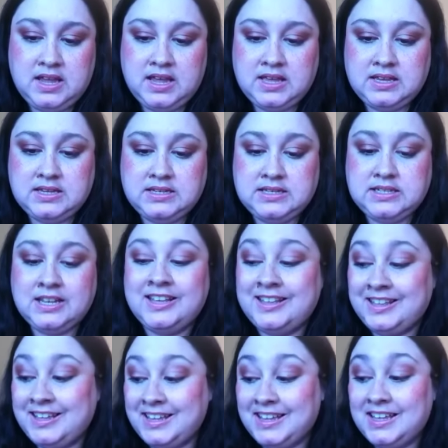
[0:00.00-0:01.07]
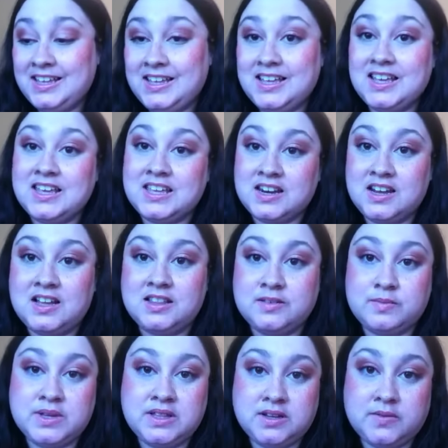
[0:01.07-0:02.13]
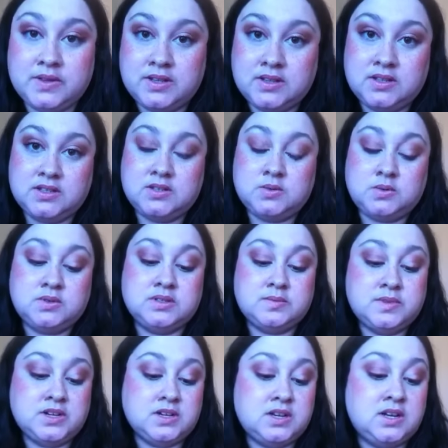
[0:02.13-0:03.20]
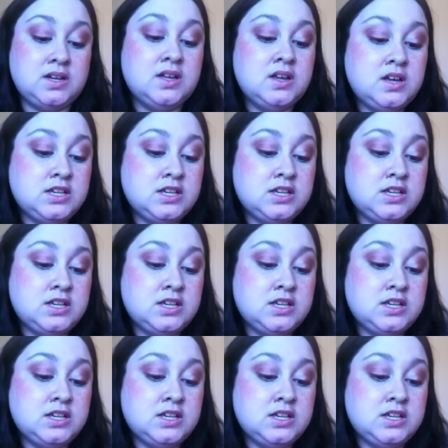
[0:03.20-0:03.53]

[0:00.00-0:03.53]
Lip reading: and I cannot live my life without these tools. I'm not kidding.